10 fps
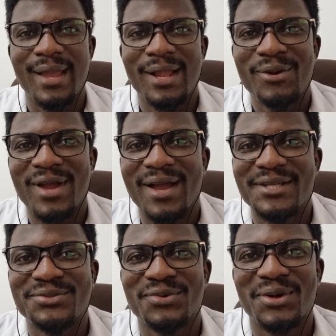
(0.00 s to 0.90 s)
Hello
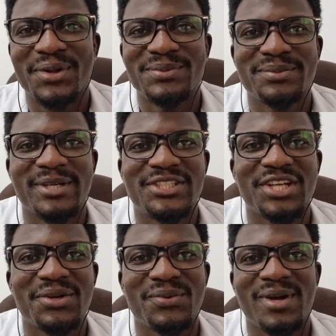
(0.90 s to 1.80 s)
guys, welcome to my
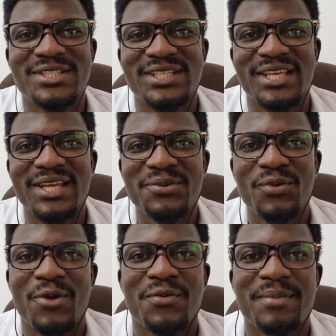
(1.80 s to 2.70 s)
channel once
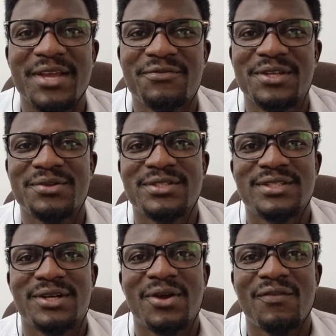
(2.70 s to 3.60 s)
again, where we make
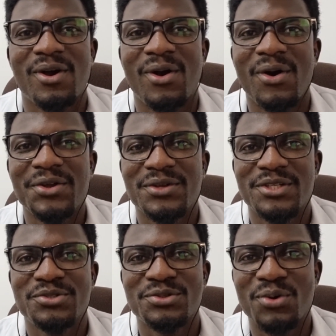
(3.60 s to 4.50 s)
videos that cover all you
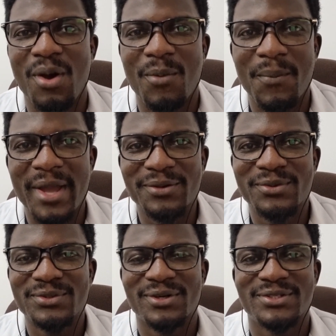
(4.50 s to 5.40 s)
need to know about
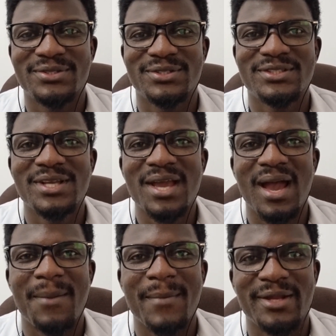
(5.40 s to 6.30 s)
medical doctors
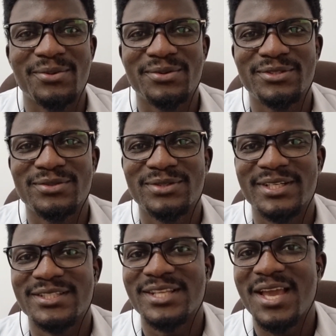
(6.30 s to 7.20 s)
and medical
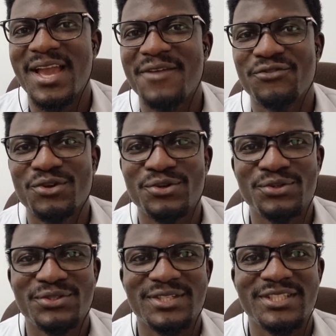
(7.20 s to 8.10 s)
students. If you're
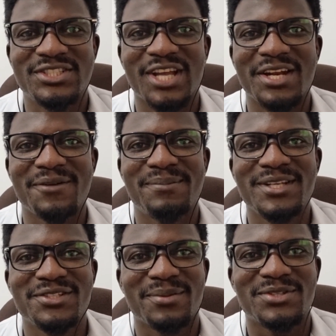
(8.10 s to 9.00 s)
new to this channel,
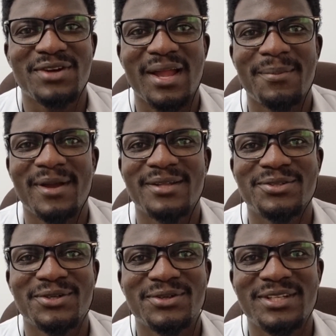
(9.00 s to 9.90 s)
please subscribe
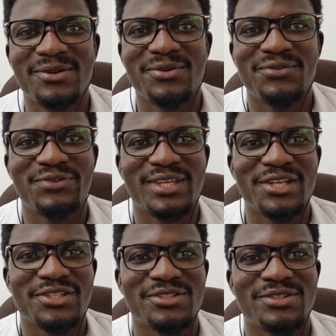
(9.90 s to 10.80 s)
and turn on the
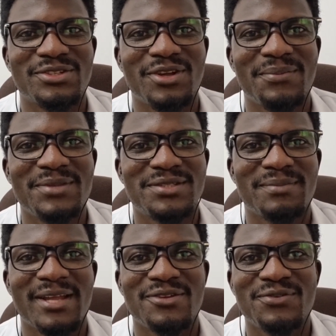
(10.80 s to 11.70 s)
notifications so you don't miss
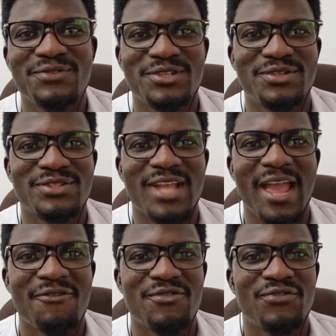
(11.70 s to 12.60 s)
my new videos
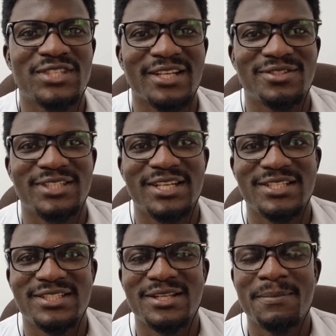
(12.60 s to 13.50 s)
every
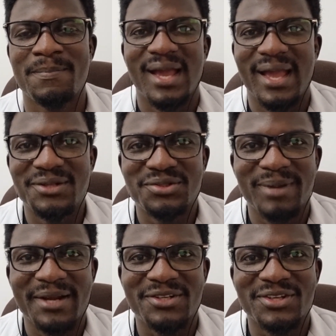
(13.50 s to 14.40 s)
Saturdays. And to
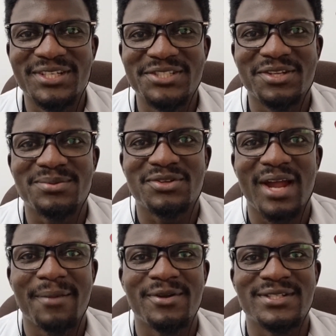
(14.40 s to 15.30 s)
my returning
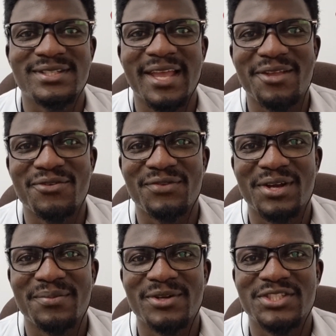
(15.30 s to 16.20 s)
subscribers, thank you
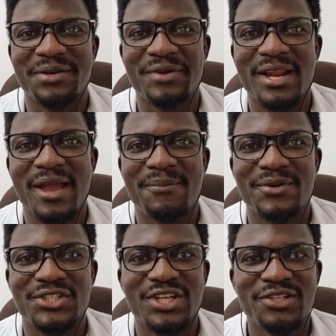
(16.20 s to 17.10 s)
very much. I really
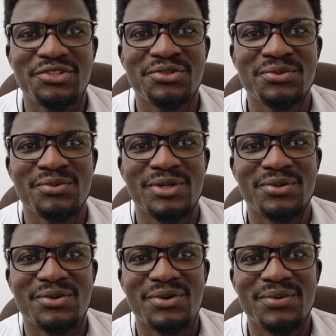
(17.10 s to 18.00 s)
appreciate you. We're
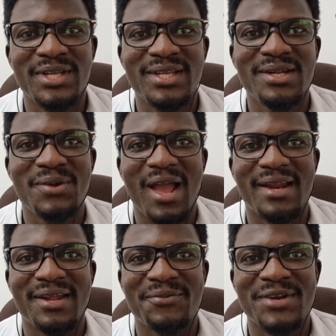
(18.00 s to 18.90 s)
growing
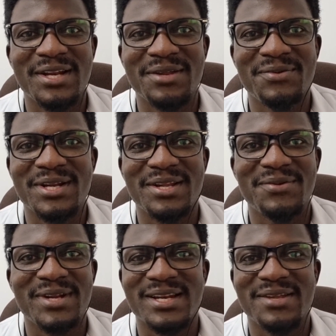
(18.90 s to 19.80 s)
and I
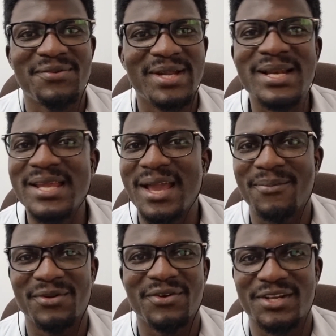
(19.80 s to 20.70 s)
really
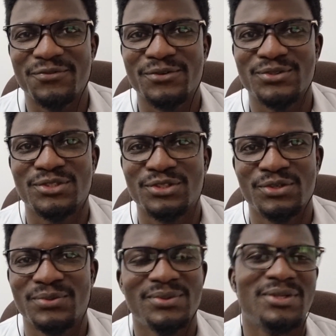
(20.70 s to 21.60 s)
am grateful to
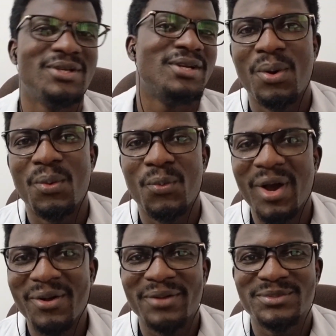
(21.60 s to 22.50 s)
you.
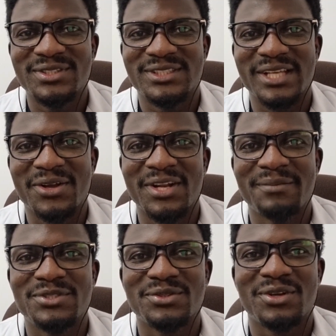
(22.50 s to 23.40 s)
Welcome to the second
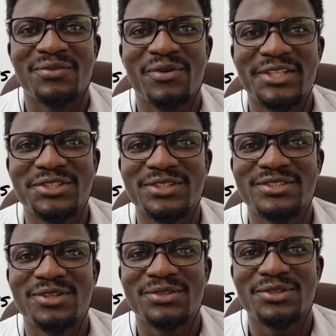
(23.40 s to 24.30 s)
episode of
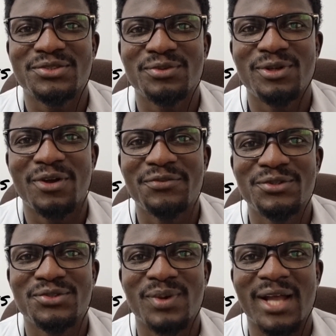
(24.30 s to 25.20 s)
Questions Doctors Will Love
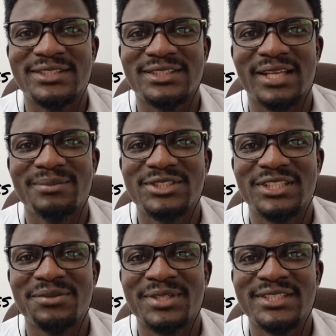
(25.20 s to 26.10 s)
You to Ask Them
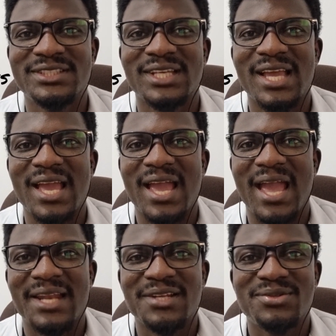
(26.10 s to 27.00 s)
series.
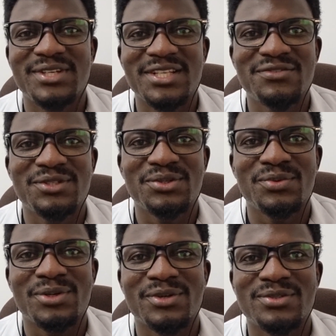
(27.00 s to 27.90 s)
And in today's video,
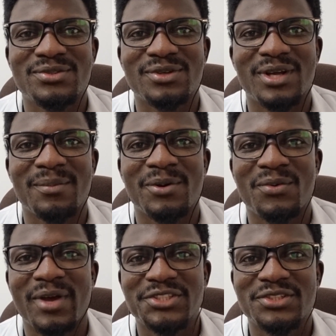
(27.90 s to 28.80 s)
we're going to talk
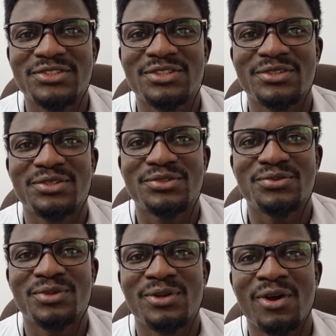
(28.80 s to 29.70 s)
about questions
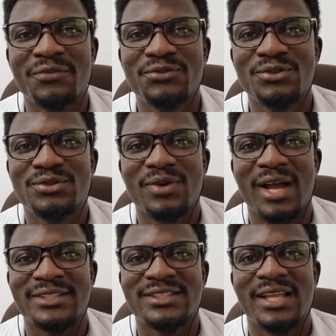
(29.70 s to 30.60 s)
doctors will love you to
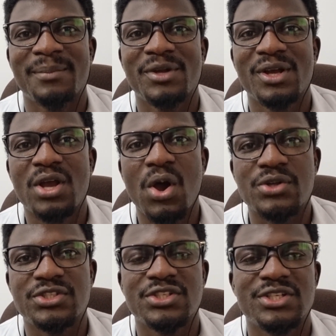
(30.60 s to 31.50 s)
ask them
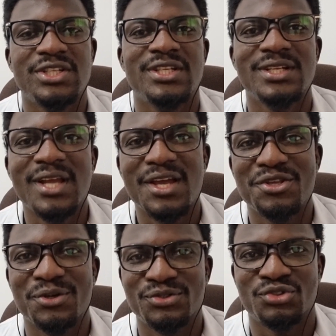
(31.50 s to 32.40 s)
concerning
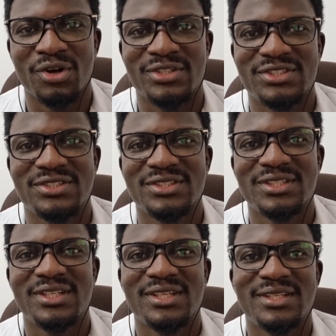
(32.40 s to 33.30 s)
your drugs.
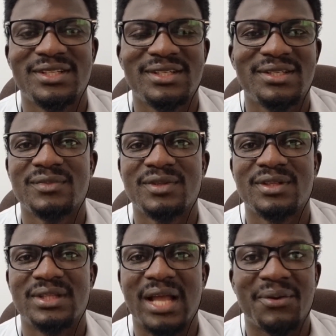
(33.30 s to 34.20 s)

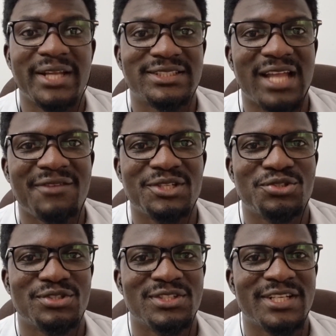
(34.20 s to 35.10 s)
Now let's dive
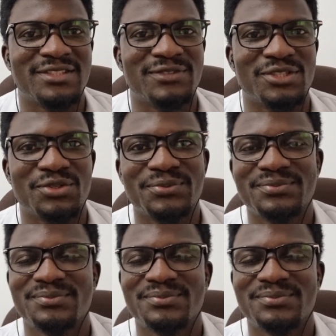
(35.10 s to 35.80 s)
into today's video.